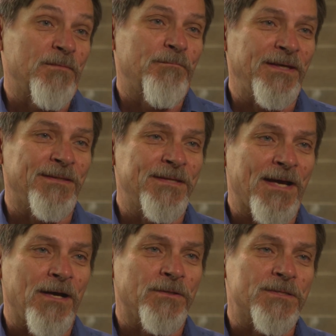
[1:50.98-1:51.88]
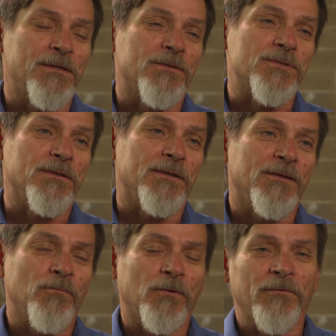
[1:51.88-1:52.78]
been beaten down,
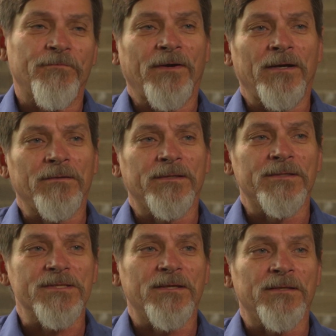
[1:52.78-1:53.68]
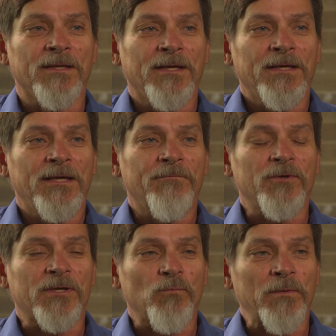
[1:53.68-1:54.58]
essentially, and what we found is that if
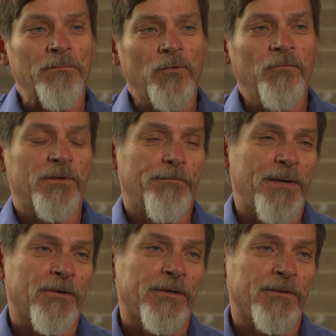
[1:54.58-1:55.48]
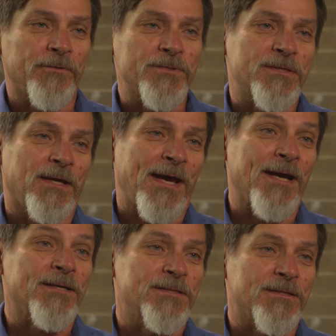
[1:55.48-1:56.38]
you can remove the barriers to
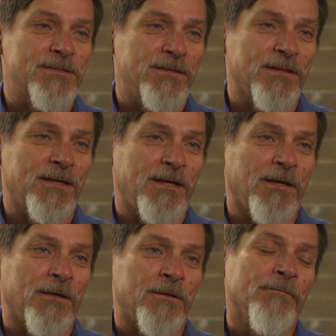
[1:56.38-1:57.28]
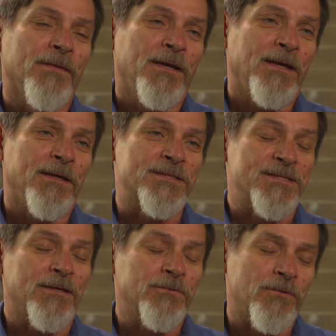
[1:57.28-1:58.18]
access to the care and
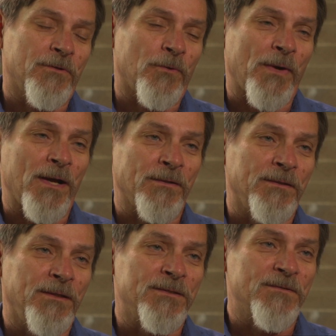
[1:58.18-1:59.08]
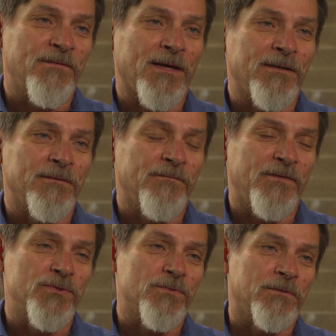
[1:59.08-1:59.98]
center it around the needs of that
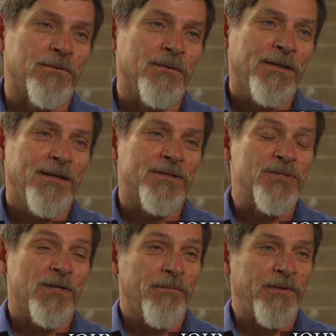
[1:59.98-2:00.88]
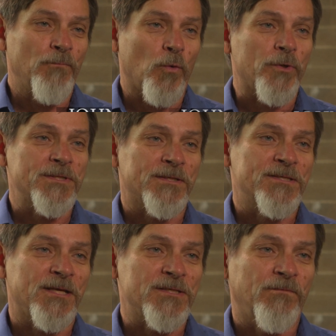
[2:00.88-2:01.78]
individual, it's going to be more
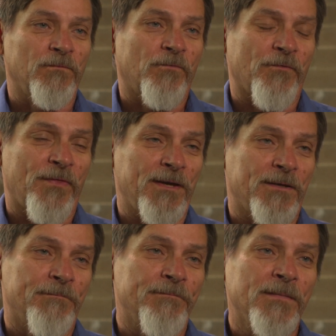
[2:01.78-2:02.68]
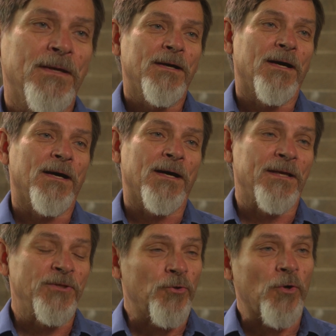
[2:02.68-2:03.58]
successful for them,
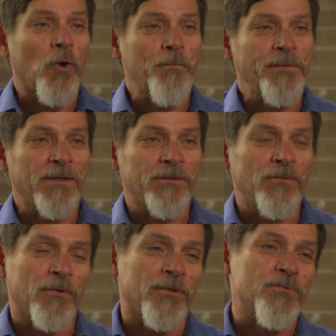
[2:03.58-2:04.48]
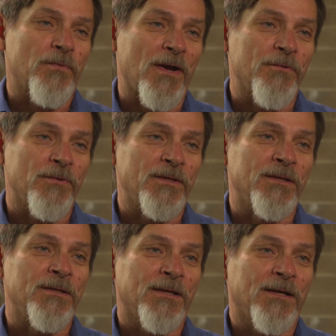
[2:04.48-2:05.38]
and you're opening doors rather
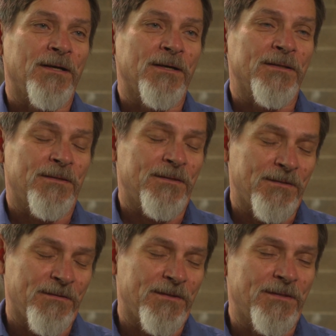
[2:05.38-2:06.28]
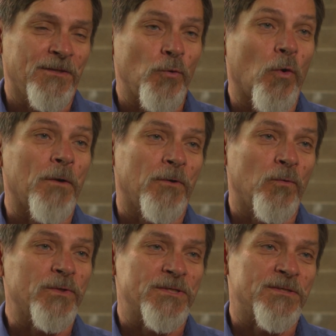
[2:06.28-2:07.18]
than the
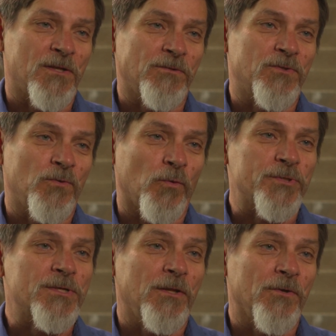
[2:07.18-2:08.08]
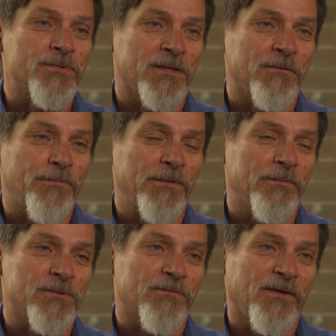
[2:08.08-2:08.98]
normal, which is doors closing in people's